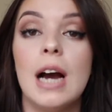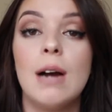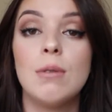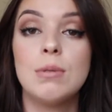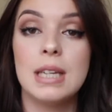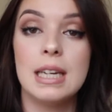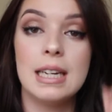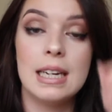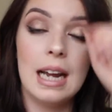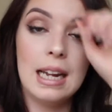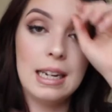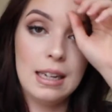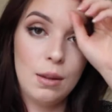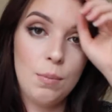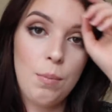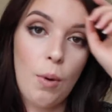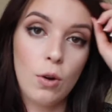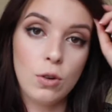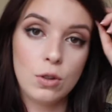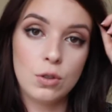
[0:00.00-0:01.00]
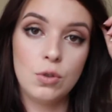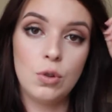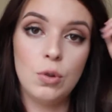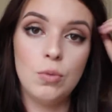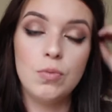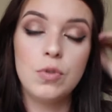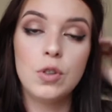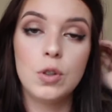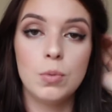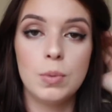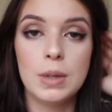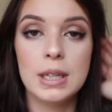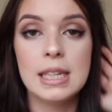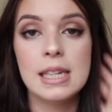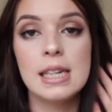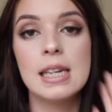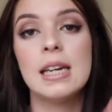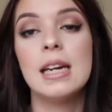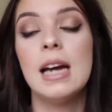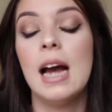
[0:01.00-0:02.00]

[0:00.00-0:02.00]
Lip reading: I was in a little box room for a week